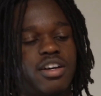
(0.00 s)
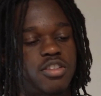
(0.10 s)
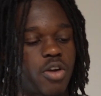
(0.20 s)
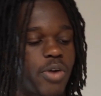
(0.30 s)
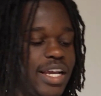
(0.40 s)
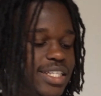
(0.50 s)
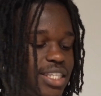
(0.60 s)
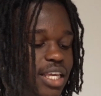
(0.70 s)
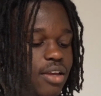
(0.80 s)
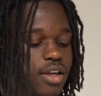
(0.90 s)
it's
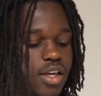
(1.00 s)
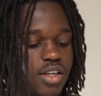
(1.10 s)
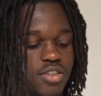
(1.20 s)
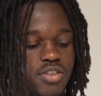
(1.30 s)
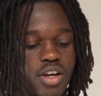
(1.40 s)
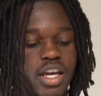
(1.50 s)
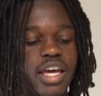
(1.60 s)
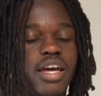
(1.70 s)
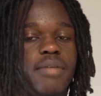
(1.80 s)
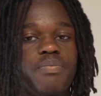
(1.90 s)
crazy. So let's go
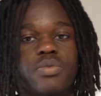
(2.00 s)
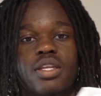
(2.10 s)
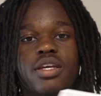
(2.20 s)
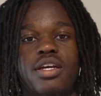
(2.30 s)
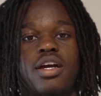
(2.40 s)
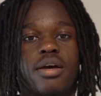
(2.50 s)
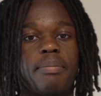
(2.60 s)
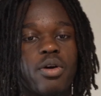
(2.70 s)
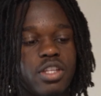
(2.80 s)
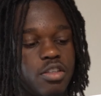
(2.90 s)
ahead,
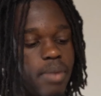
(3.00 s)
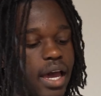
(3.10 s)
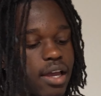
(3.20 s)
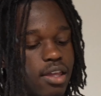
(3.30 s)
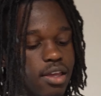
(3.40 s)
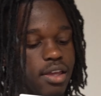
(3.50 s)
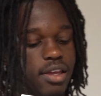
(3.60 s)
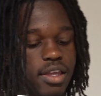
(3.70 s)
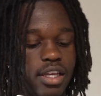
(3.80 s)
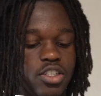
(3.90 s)
peel these back
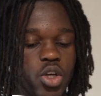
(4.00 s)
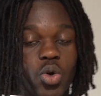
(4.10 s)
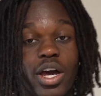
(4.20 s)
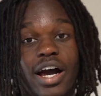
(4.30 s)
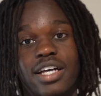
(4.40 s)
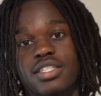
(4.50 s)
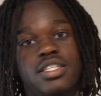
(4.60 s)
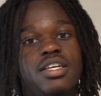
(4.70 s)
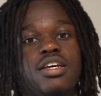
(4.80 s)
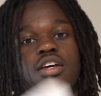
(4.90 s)
and show you
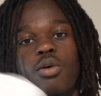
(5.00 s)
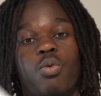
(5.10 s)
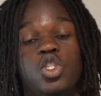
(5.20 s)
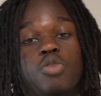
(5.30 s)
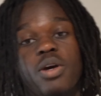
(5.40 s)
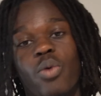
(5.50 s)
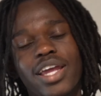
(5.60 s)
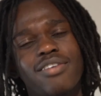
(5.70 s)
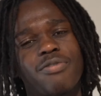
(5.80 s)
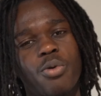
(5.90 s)
guys what you've been
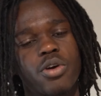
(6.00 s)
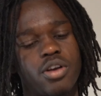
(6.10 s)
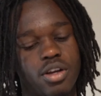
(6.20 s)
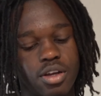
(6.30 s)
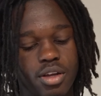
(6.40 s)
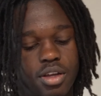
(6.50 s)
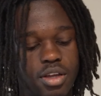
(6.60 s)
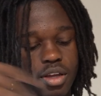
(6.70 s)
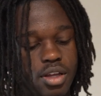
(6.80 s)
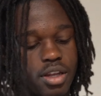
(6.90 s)
waiting for.
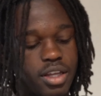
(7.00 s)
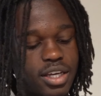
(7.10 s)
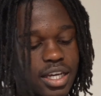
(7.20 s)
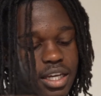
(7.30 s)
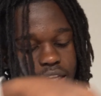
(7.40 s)
Look.